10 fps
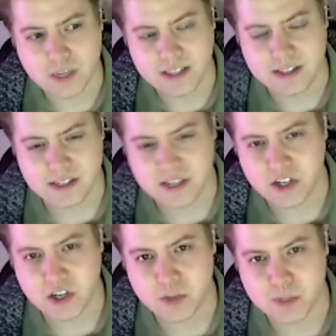get the
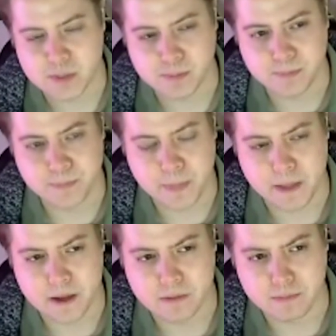serum is
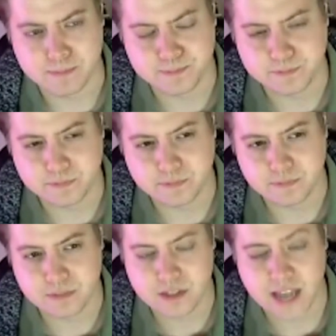
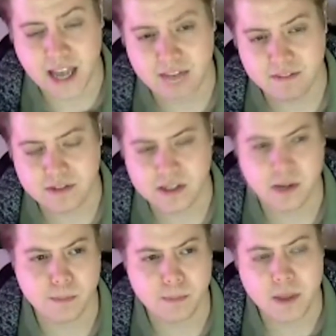to have
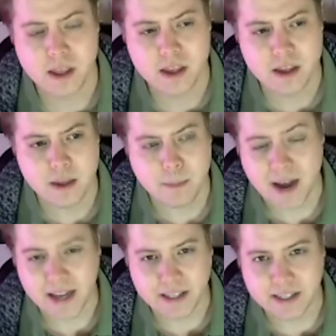some
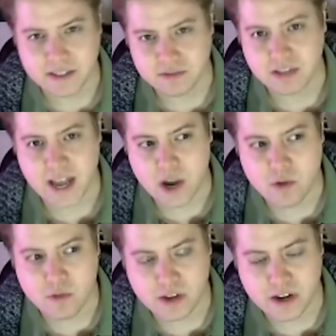pilot fly
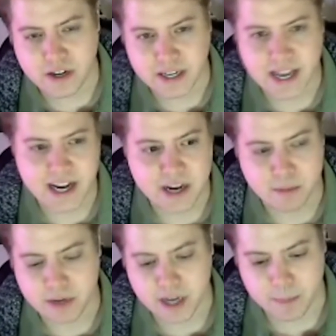over there and get it
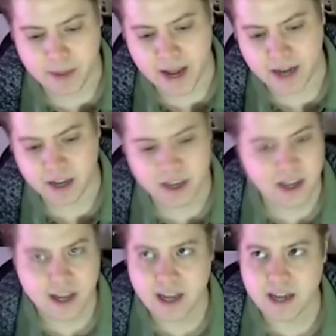and bring it back.
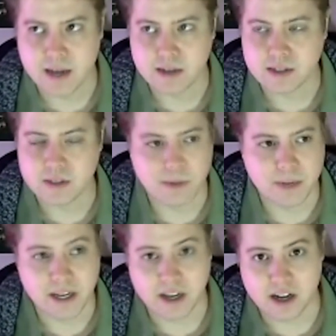And
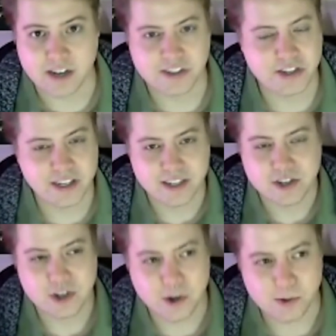my gosh, it
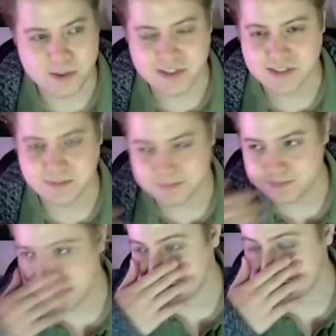shows
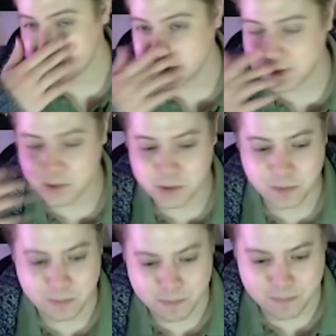this
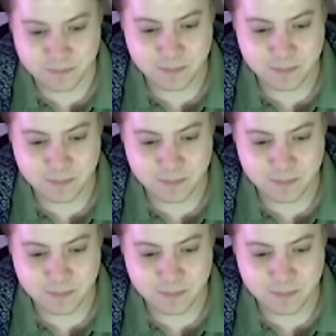little